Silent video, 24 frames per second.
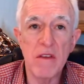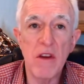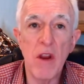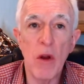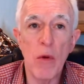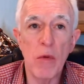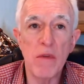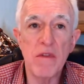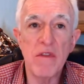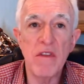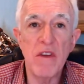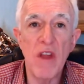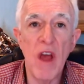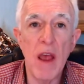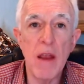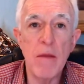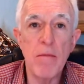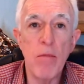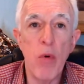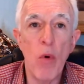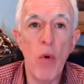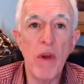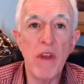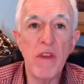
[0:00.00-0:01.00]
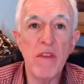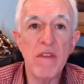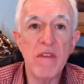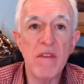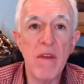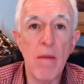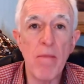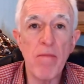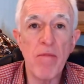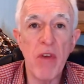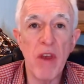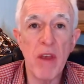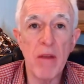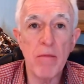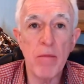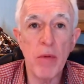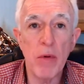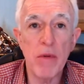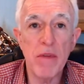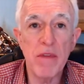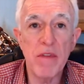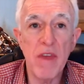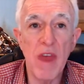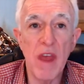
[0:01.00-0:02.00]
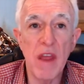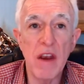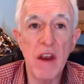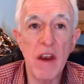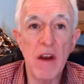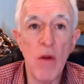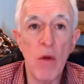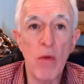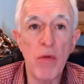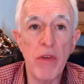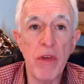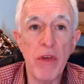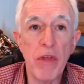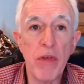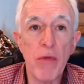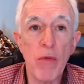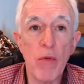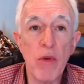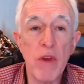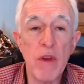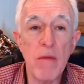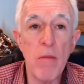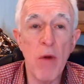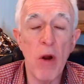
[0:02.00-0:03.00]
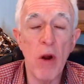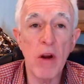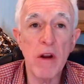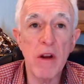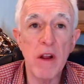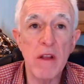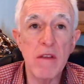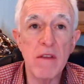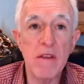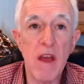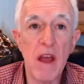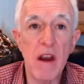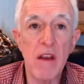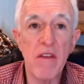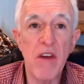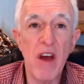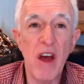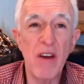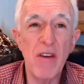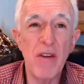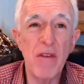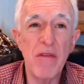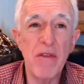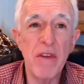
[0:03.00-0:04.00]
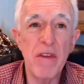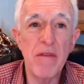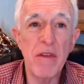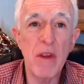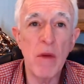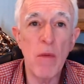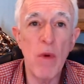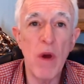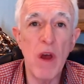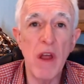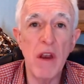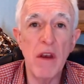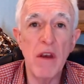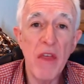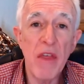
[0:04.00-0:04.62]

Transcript: In other words, nine point something percent in only three markets out of 151.